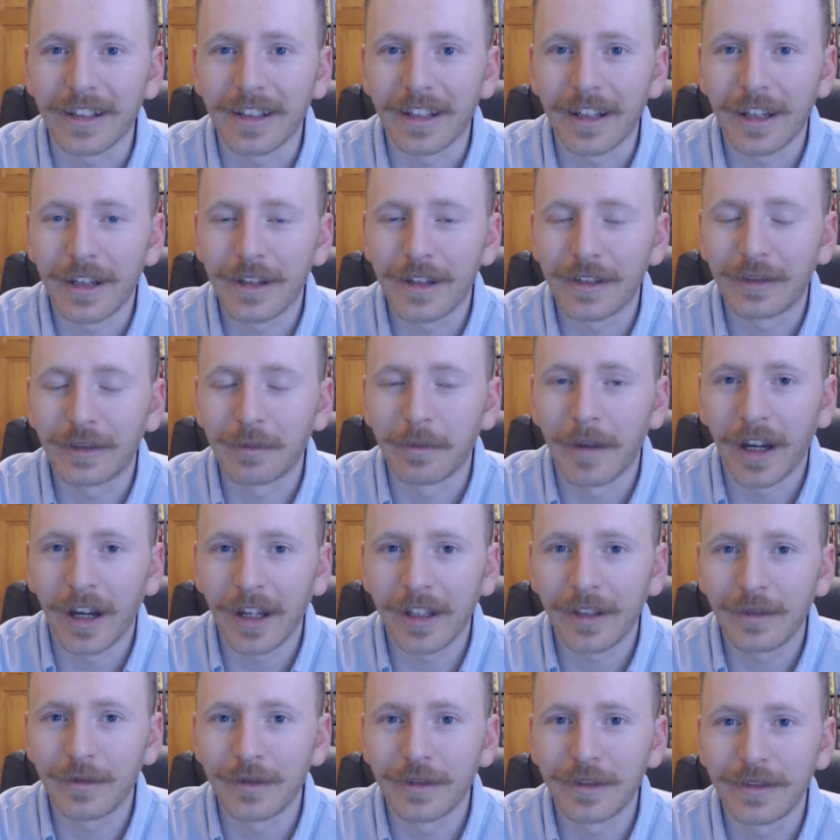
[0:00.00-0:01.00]
His
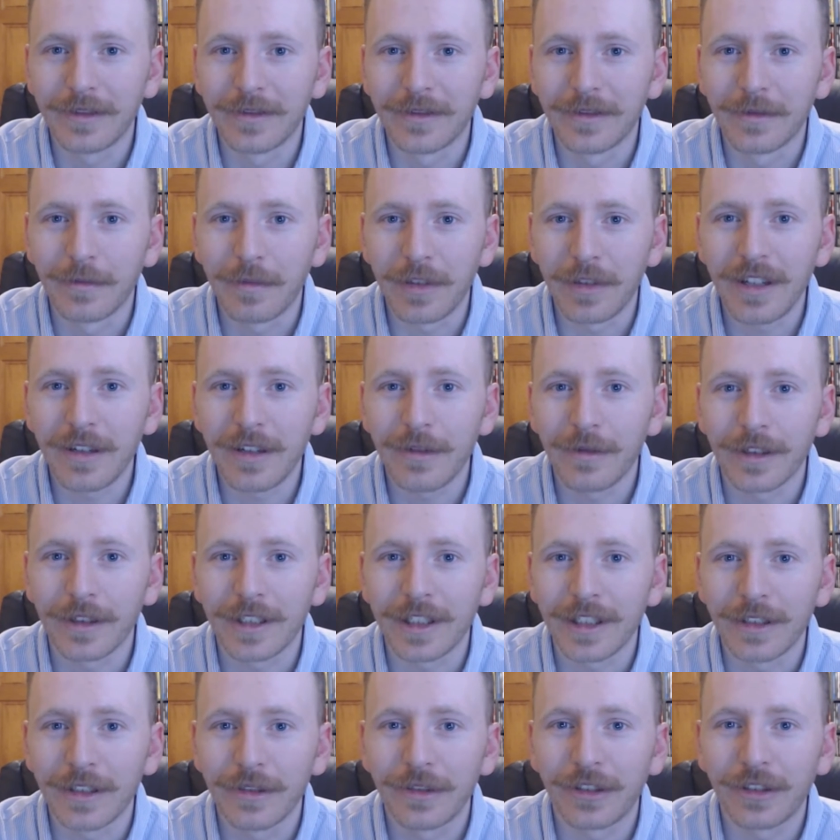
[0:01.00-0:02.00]
mind wouldn't be what it
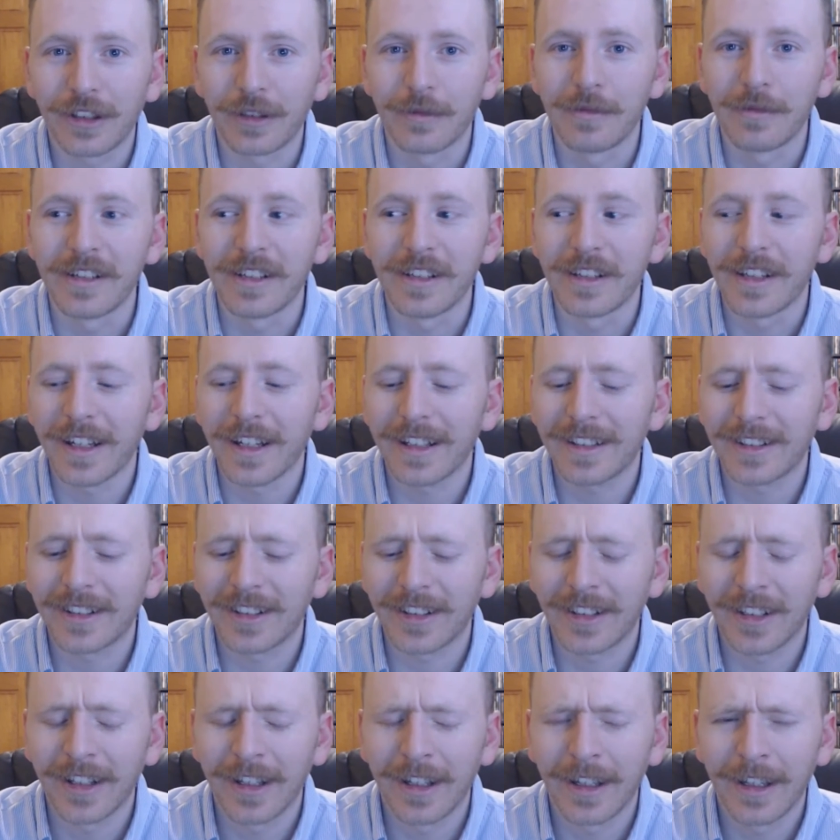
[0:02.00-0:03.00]
used to be.
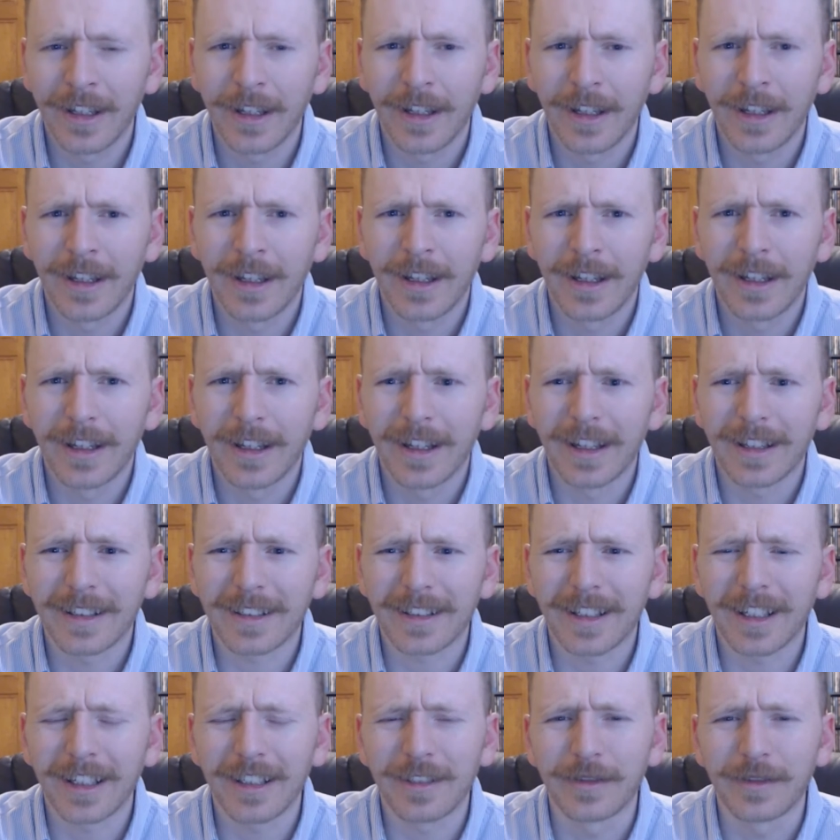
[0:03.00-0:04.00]
That's
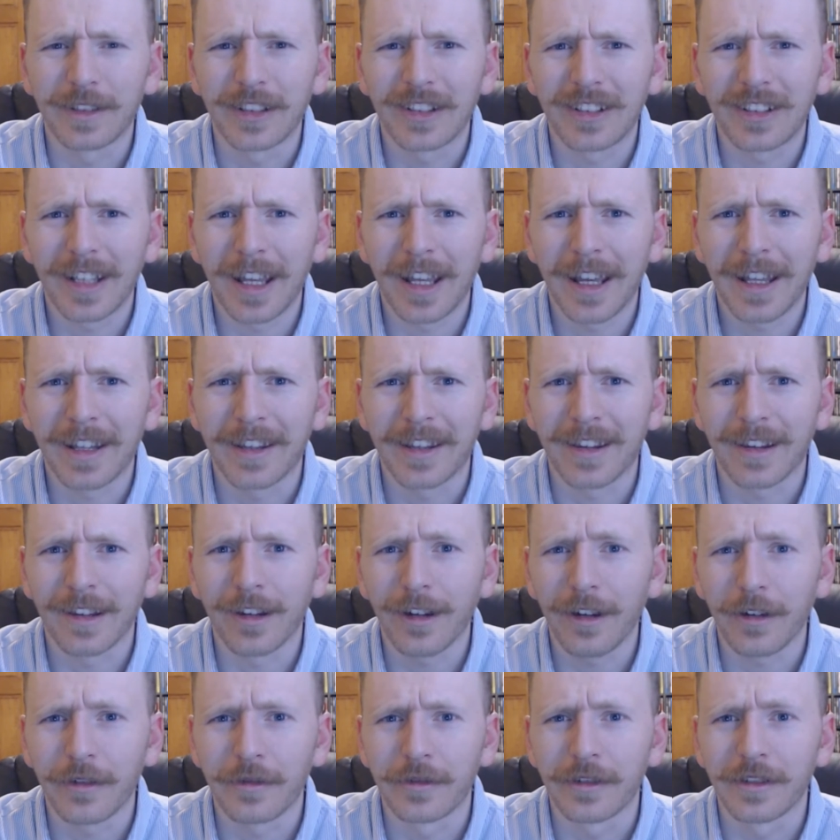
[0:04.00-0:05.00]
kind of a sad
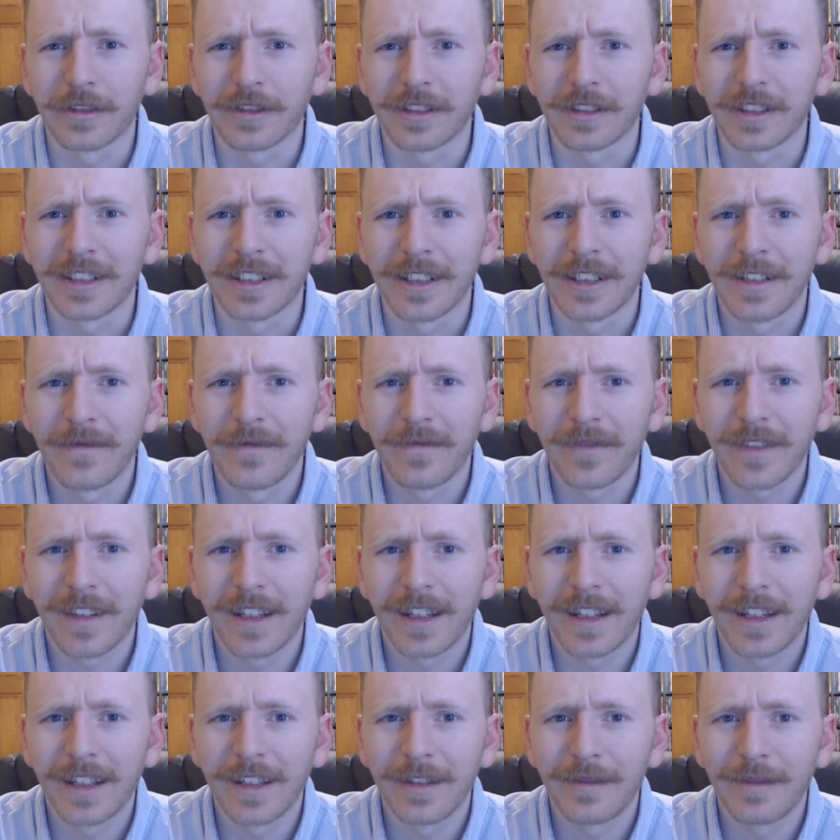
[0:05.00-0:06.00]
thought, really.
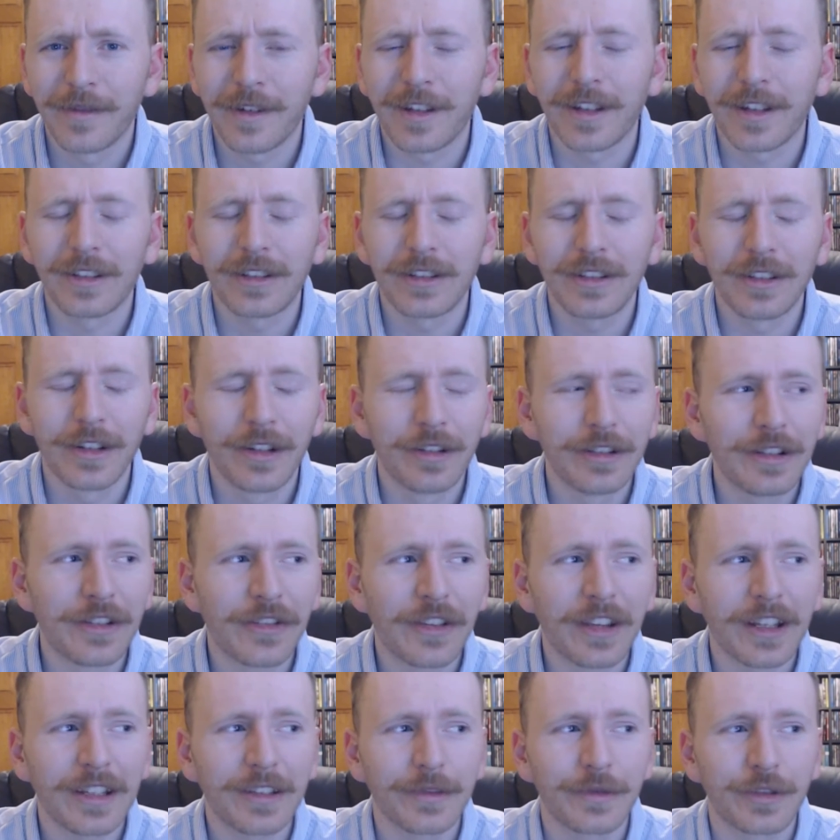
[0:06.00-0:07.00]
Because, you know, you
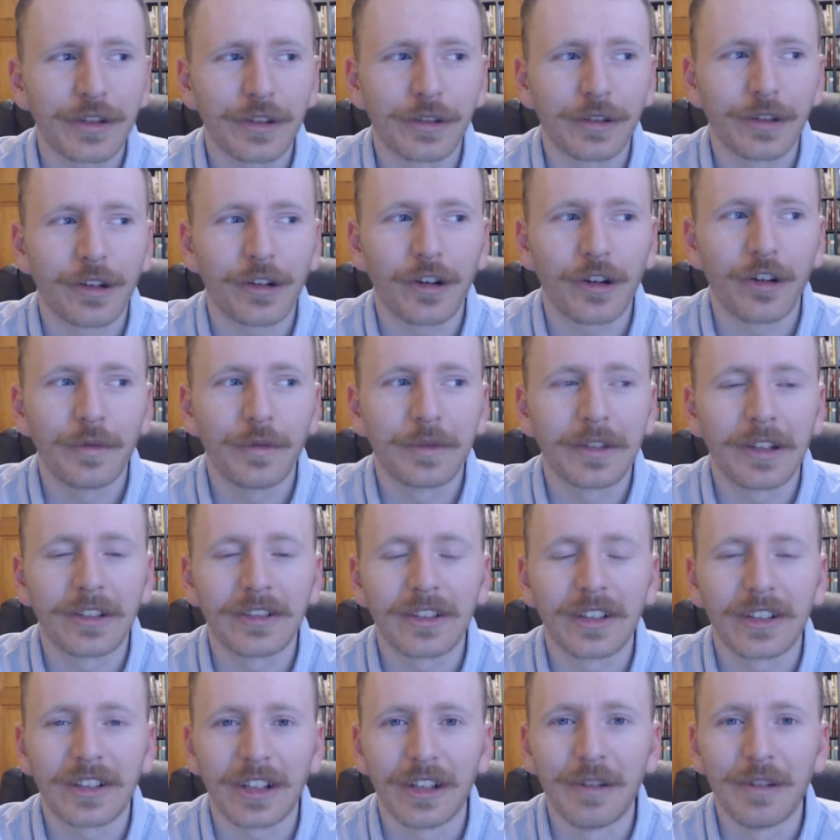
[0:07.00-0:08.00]
think of Sherlock Holmes as
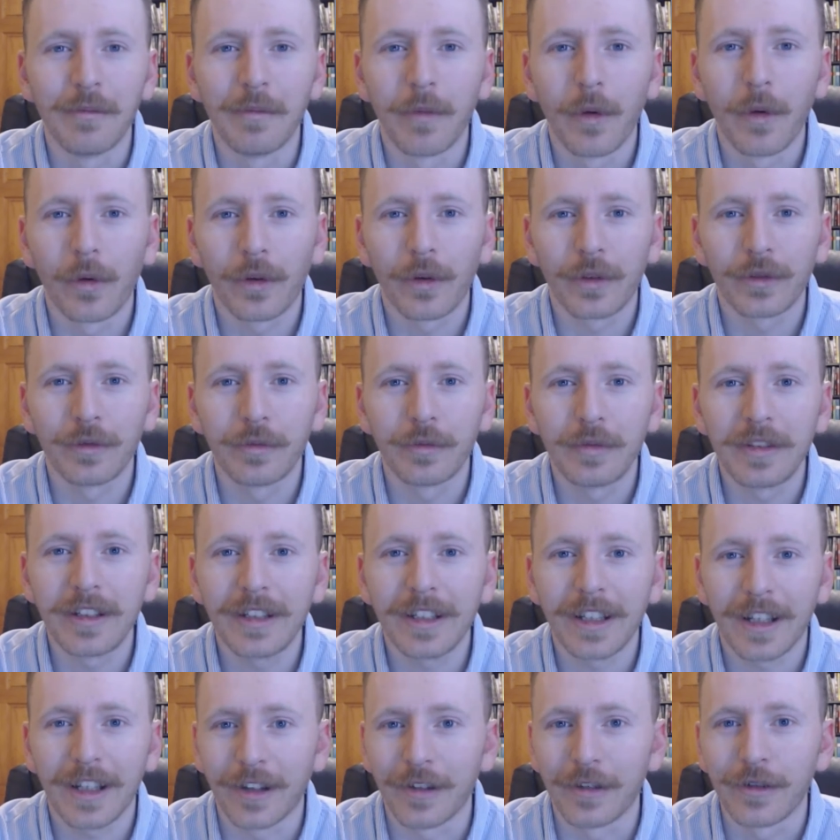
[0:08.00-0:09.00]
this immortal
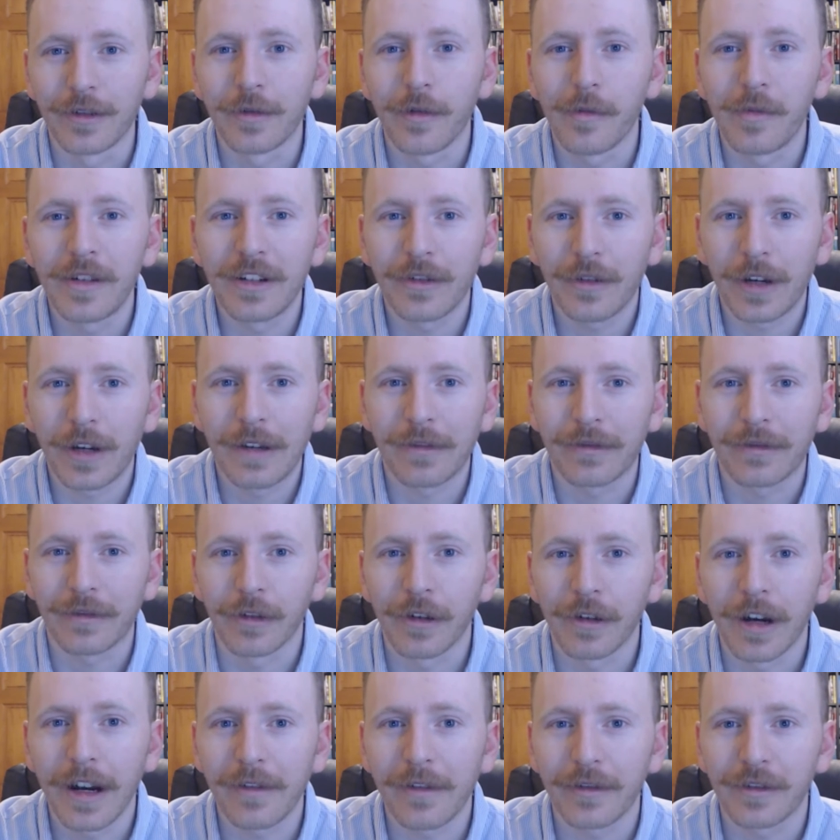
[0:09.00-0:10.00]
being who will be around
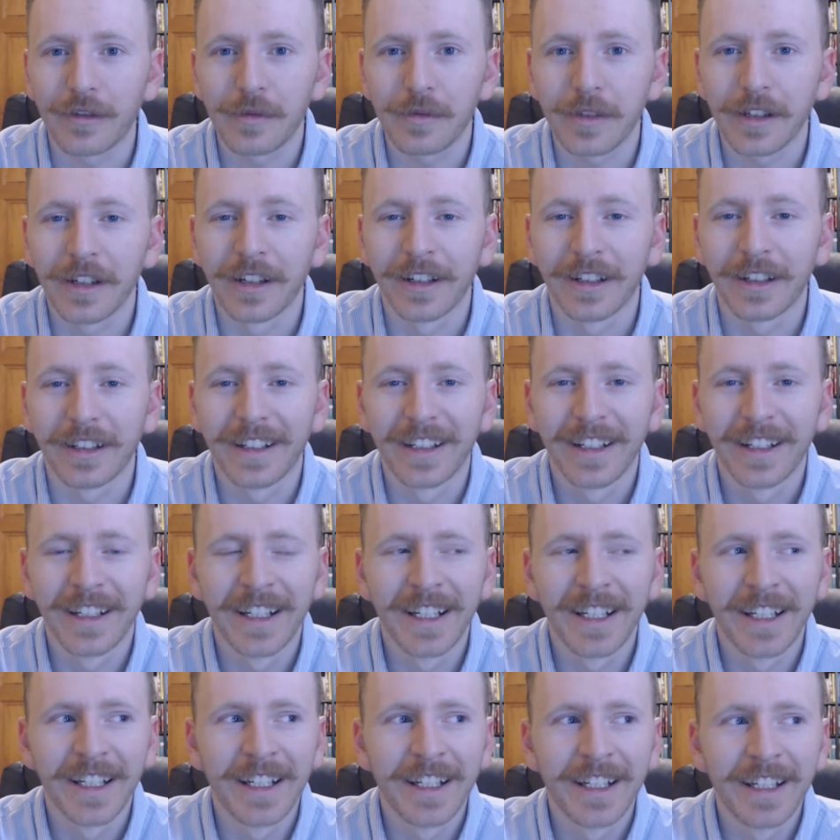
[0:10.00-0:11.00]
forever, but
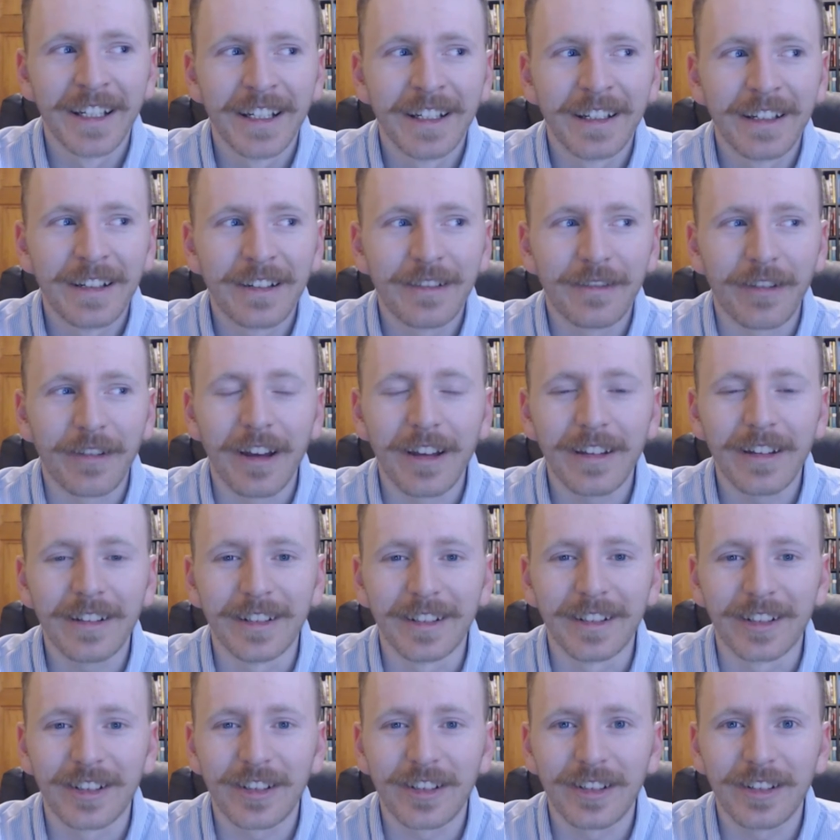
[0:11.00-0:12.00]
man,
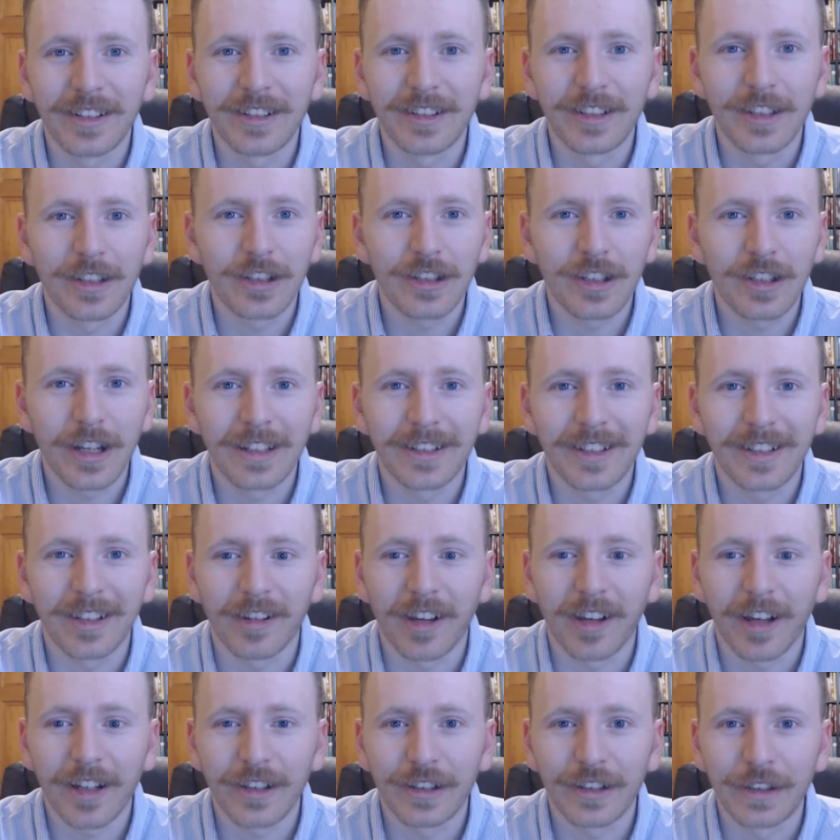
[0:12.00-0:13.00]
this just sheds a
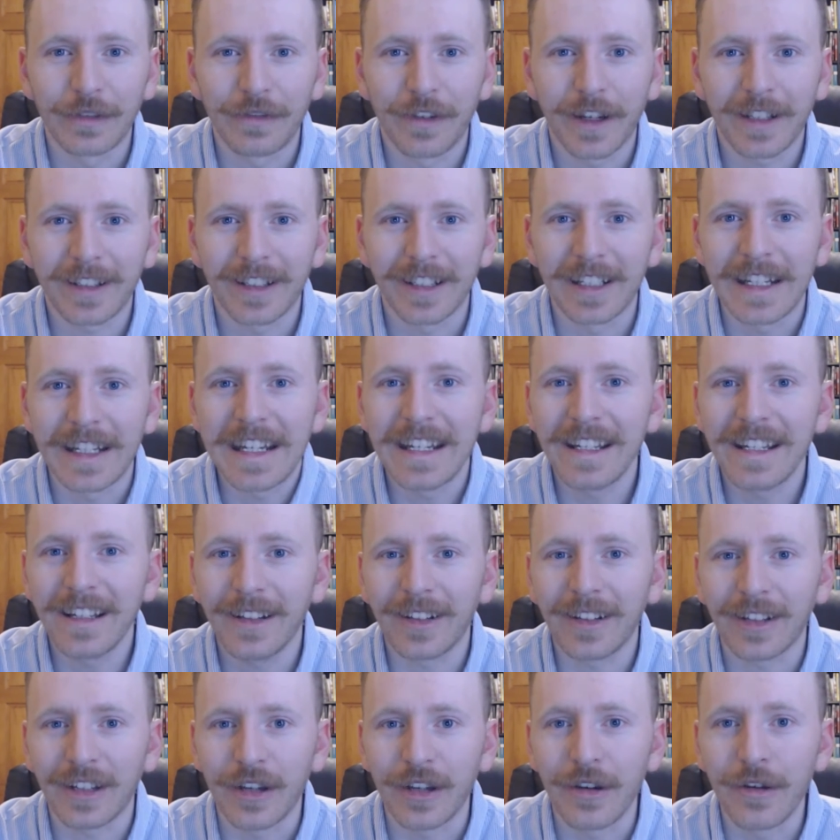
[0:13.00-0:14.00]
light on the fact that he
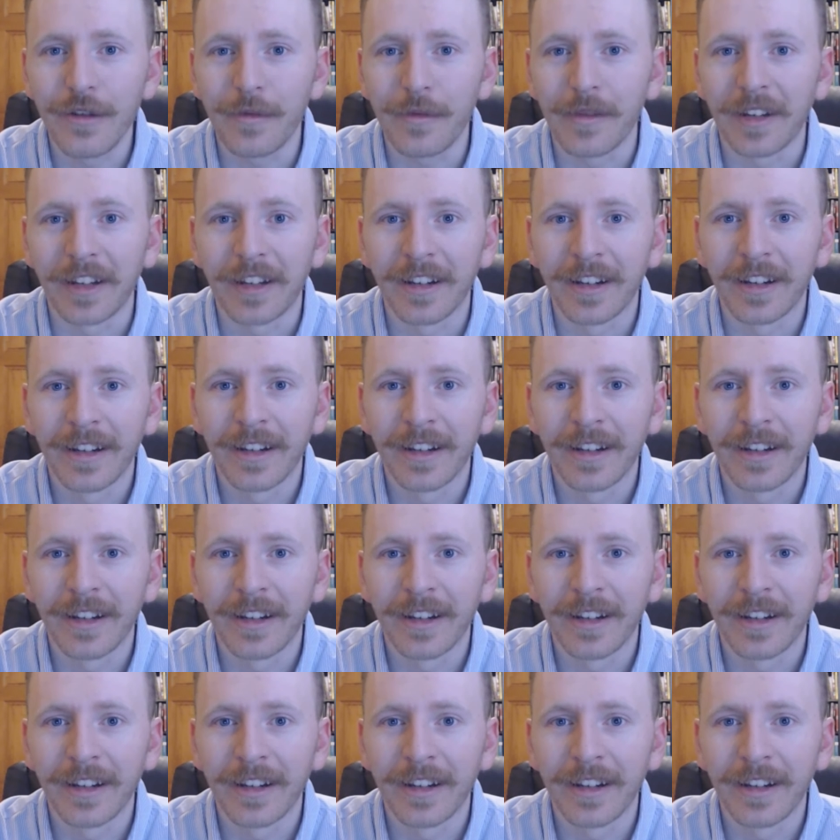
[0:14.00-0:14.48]
is human.